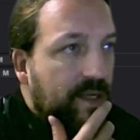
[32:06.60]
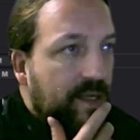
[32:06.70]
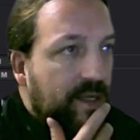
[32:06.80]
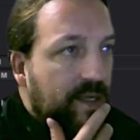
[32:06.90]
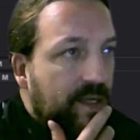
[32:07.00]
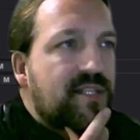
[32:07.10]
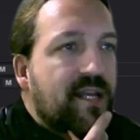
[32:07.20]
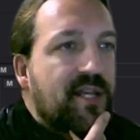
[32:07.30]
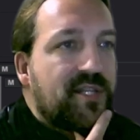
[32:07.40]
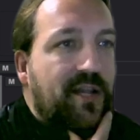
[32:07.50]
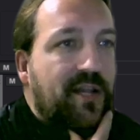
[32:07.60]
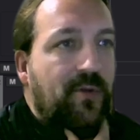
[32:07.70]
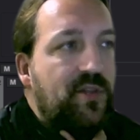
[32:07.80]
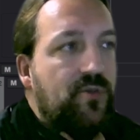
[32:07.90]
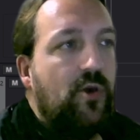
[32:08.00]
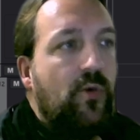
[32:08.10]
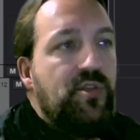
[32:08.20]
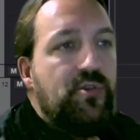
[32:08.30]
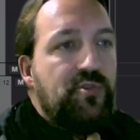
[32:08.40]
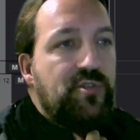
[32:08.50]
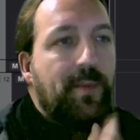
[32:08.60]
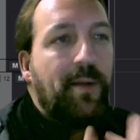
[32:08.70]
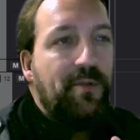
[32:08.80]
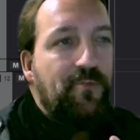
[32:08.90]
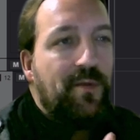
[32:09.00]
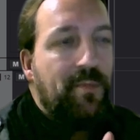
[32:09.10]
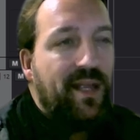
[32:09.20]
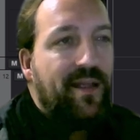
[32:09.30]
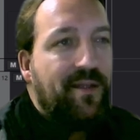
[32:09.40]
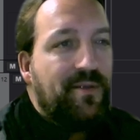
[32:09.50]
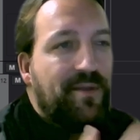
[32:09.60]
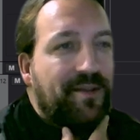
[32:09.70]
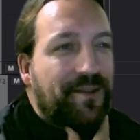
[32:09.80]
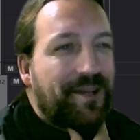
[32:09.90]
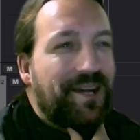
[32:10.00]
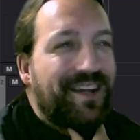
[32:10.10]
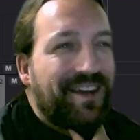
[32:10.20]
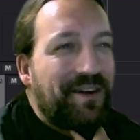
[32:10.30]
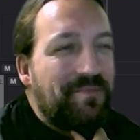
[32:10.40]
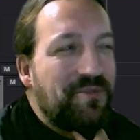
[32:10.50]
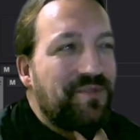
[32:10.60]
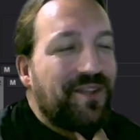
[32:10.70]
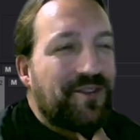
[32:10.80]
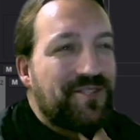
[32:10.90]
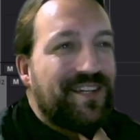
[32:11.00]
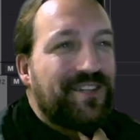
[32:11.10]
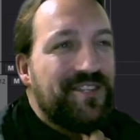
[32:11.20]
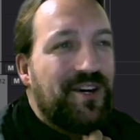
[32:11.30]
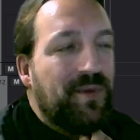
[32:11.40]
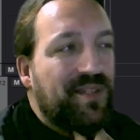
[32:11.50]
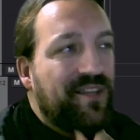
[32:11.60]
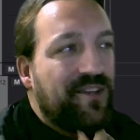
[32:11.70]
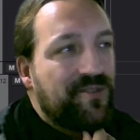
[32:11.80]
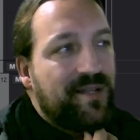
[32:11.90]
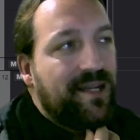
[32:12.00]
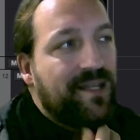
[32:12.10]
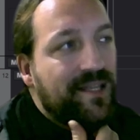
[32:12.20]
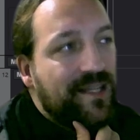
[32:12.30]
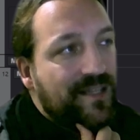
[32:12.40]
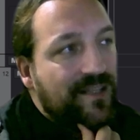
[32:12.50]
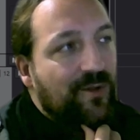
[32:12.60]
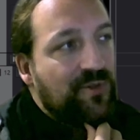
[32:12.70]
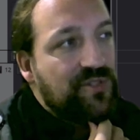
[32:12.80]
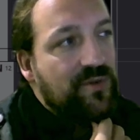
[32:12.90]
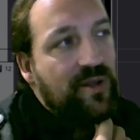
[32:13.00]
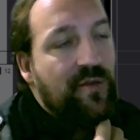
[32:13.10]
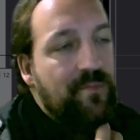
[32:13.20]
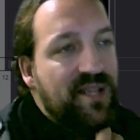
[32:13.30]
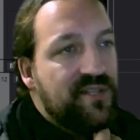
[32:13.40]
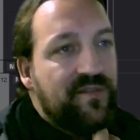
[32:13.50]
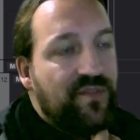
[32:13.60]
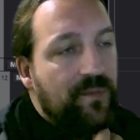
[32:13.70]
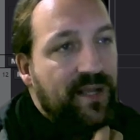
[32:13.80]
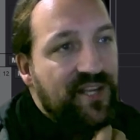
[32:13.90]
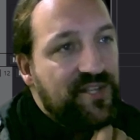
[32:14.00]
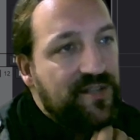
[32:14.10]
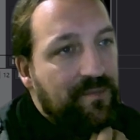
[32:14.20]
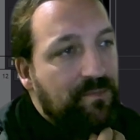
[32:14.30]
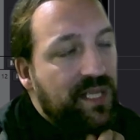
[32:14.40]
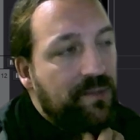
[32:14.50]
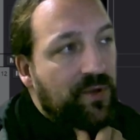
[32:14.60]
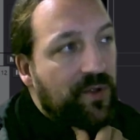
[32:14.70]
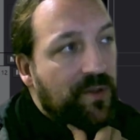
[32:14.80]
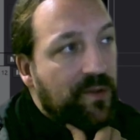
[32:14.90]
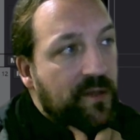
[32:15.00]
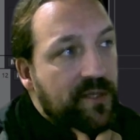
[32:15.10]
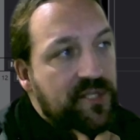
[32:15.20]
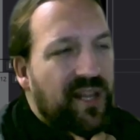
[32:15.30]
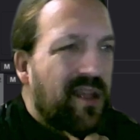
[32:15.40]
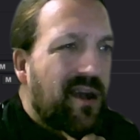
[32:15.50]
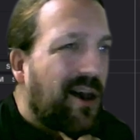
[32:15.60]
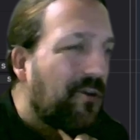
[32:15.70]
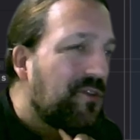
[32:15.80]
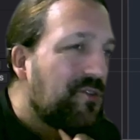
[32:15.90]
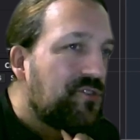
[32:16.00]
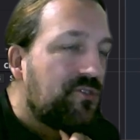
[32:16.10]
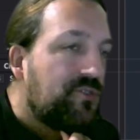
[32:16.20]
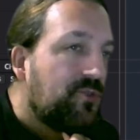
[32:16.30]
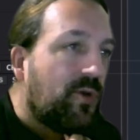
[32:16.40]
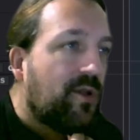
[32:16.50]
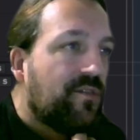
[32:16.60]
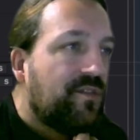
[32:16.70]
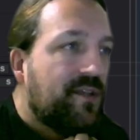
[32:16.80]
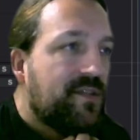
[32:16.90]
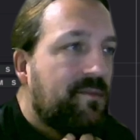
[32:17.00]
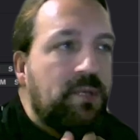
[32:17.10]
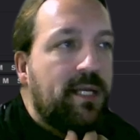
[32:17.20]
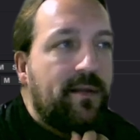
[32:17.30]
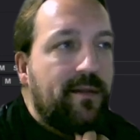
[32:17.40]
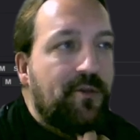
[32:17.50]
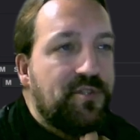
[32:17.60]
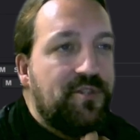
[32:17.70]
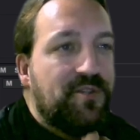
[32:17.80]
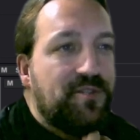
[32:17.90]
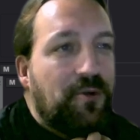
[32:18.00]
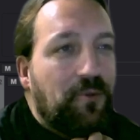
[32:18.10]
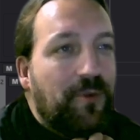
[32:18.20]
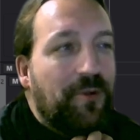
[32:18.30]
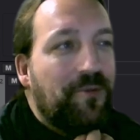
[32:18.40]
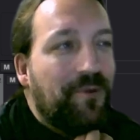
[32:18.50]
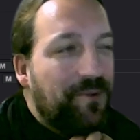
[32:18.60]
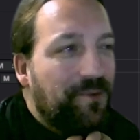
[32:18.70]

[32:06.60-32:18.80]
these days, like when you go on YouTube, I mean, we're making a movie ourselves now, but there's like also a lot of misinformation and people saying how you should do all of this, and there's just not one